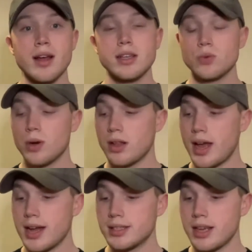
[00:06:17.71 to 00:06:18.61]
as well
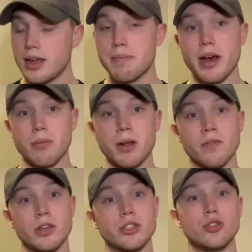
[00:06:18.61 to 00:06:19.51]
as a battle belt
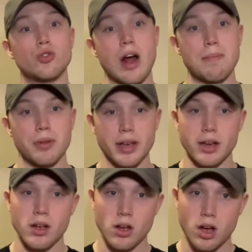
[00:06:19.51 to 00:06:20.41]
versus drop leg
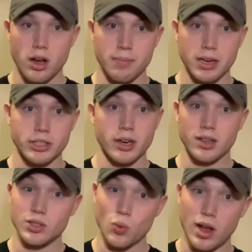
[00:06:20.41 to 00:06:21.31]
on my channel
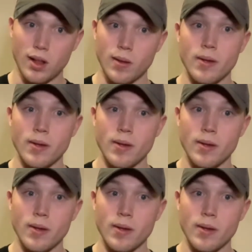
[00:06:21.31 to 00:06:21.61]
as well.